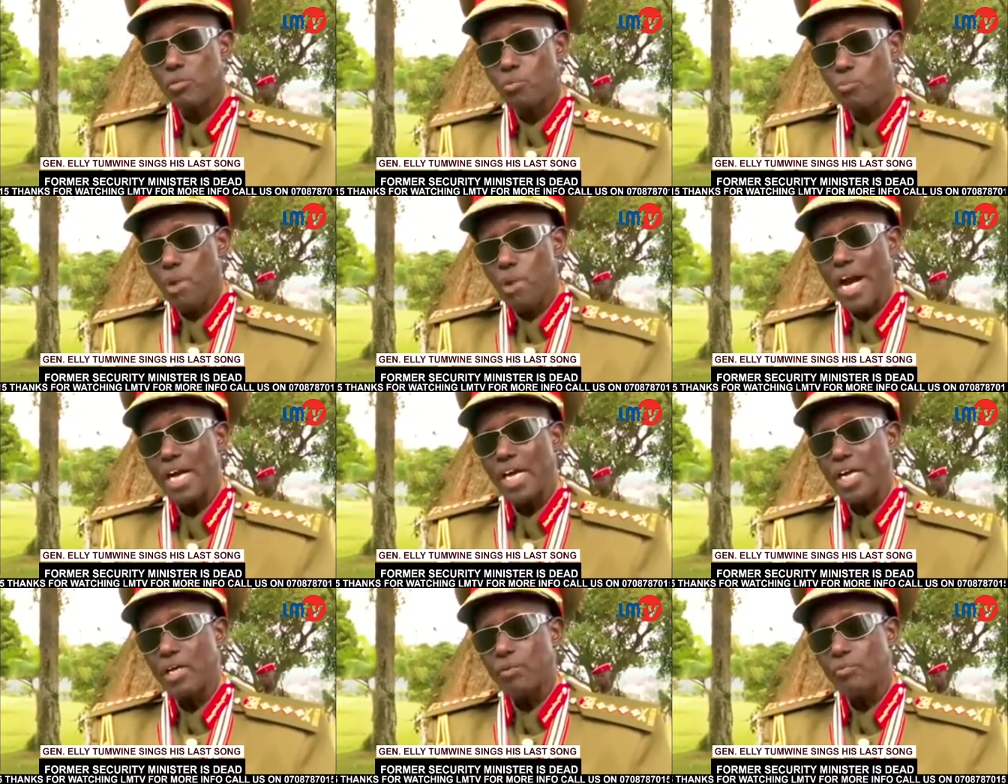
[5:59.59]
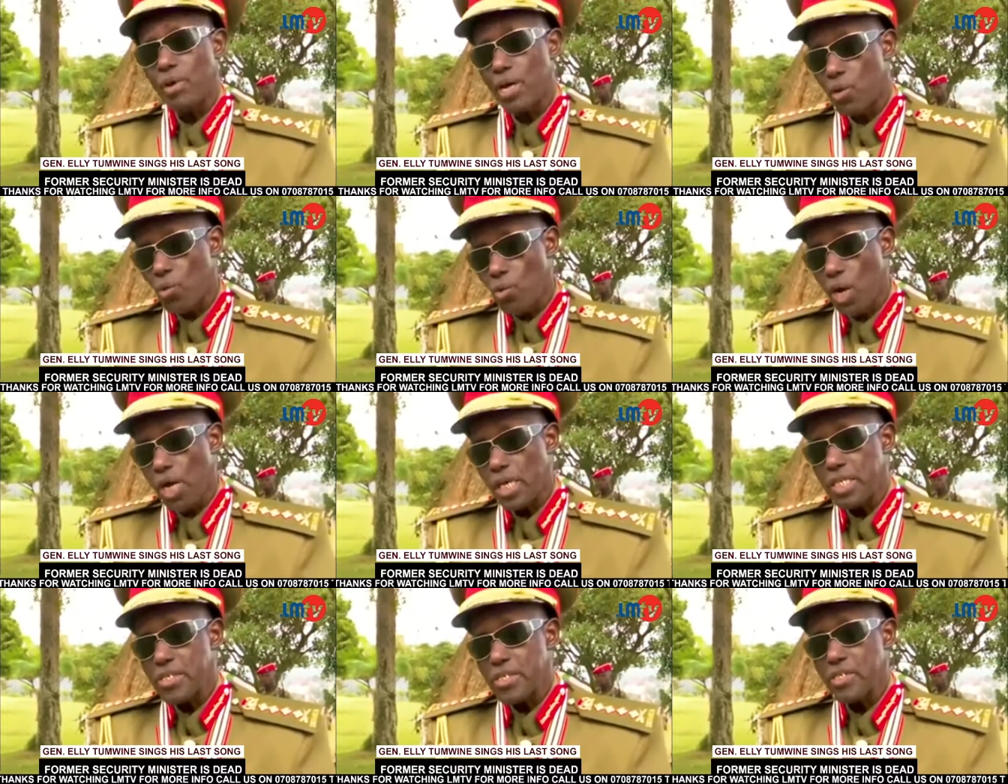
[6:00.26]
mark my
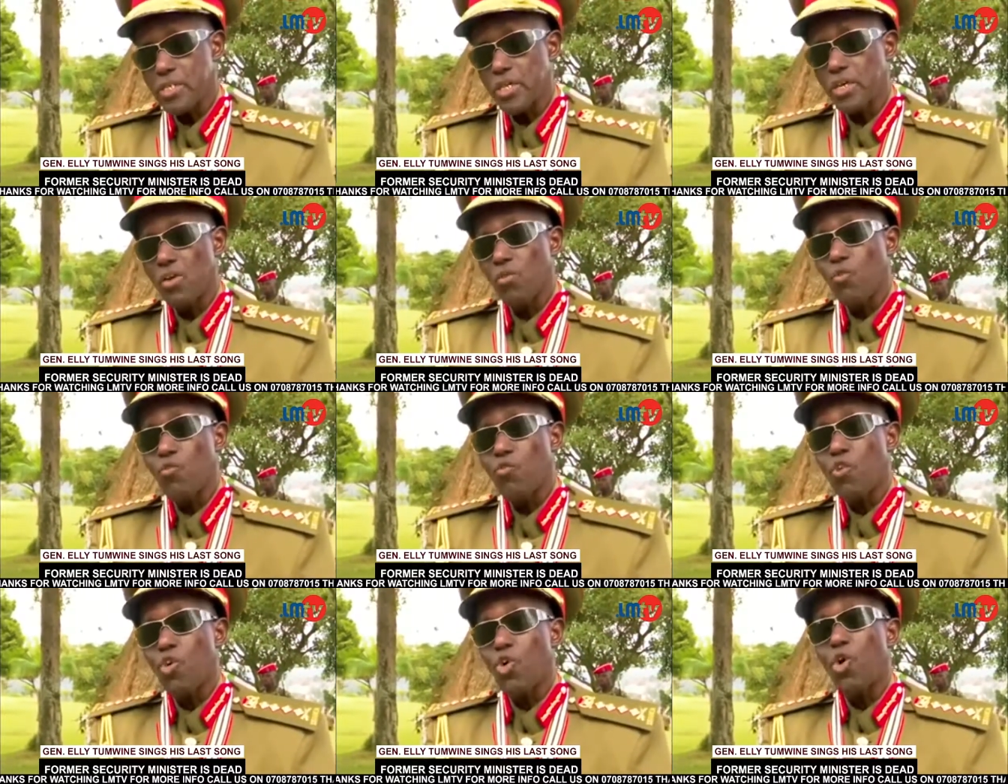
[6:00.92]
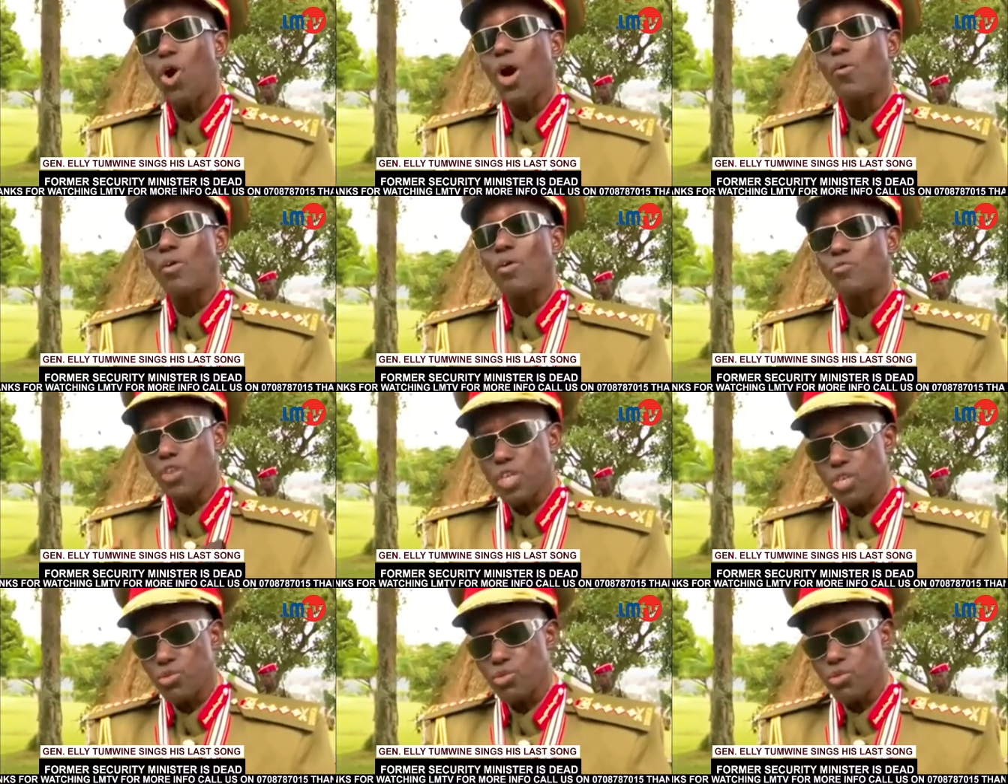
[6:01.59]
words, follow our
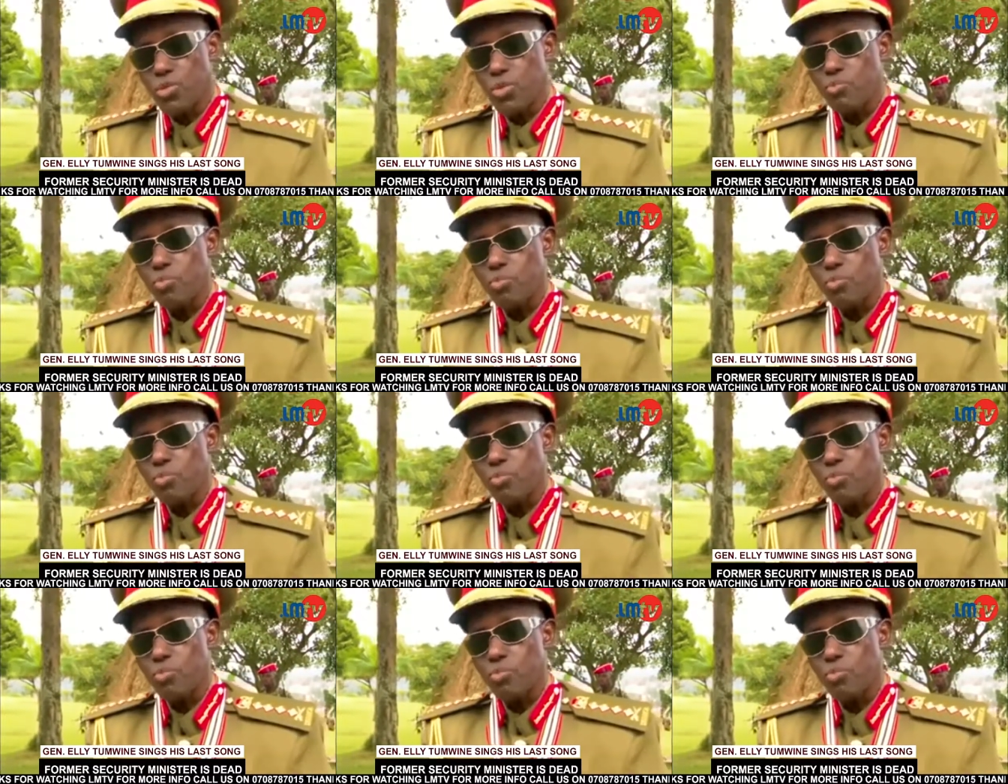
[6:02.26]
values,